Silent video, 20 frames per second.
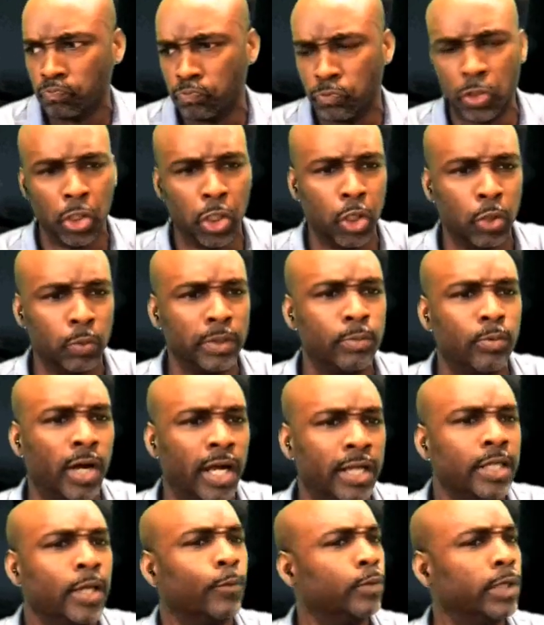No,
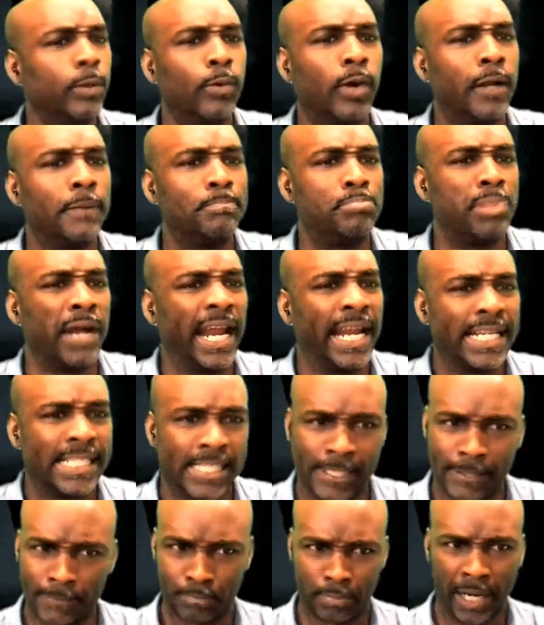we want banks
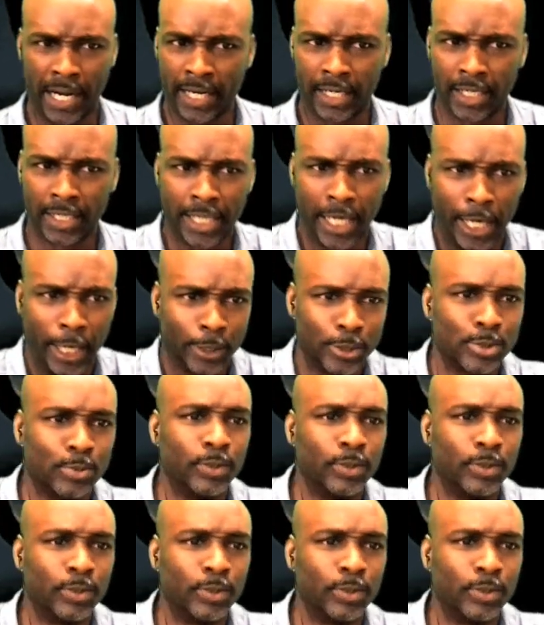and bank accounts.